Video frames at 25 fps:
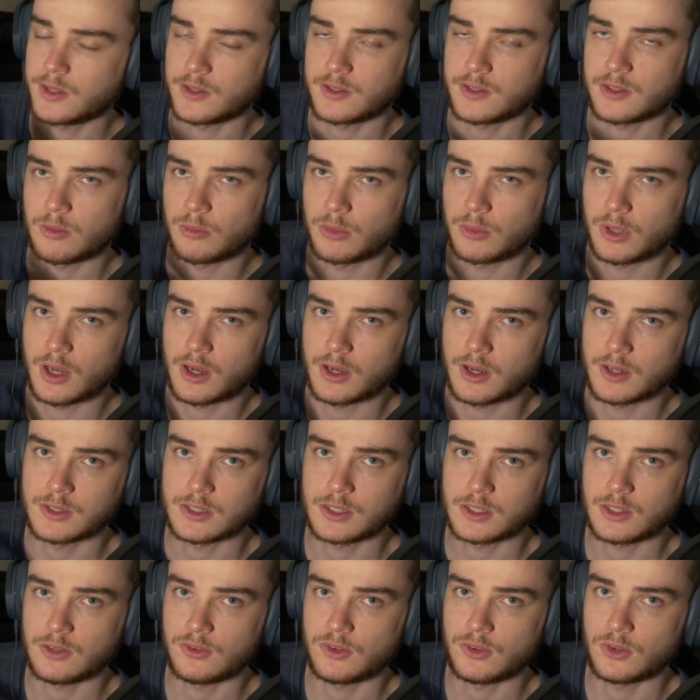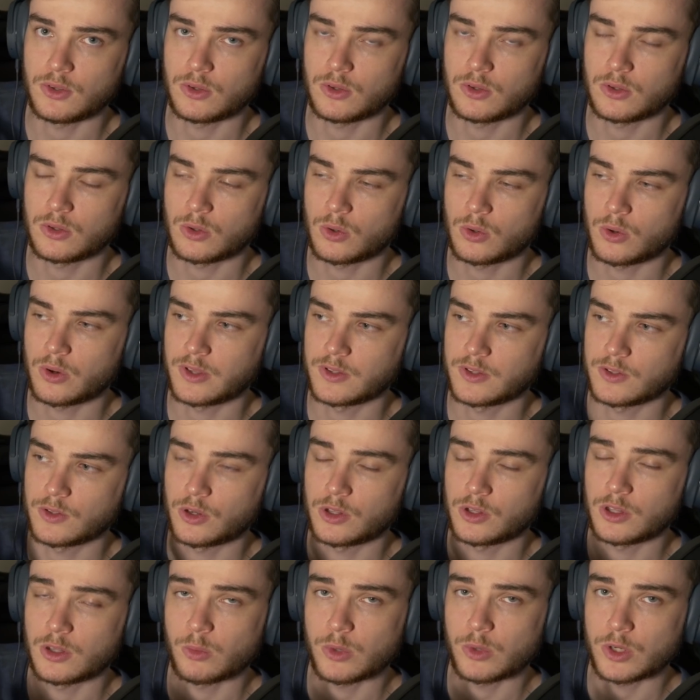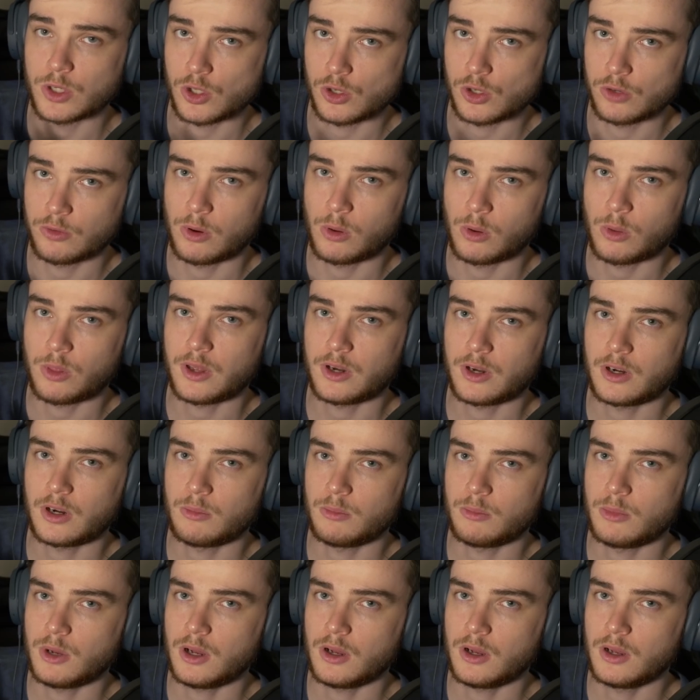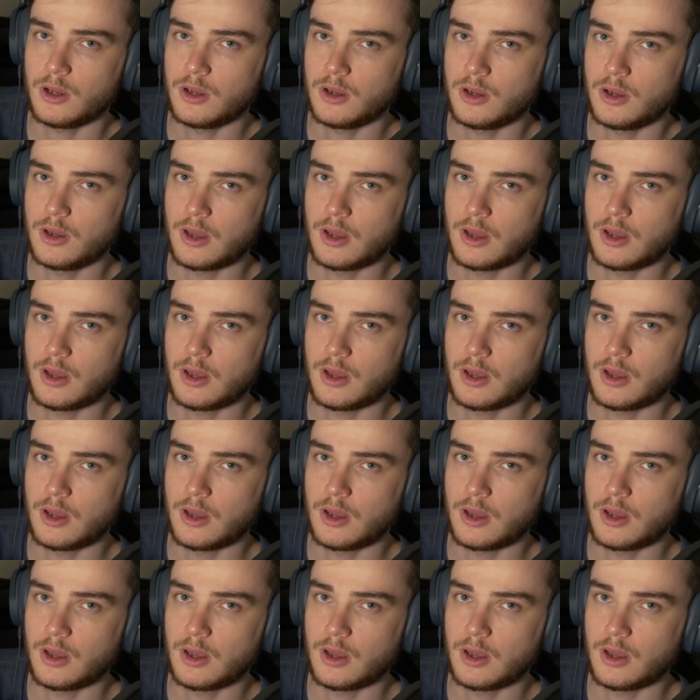And some cards give you coins only when you roll that number,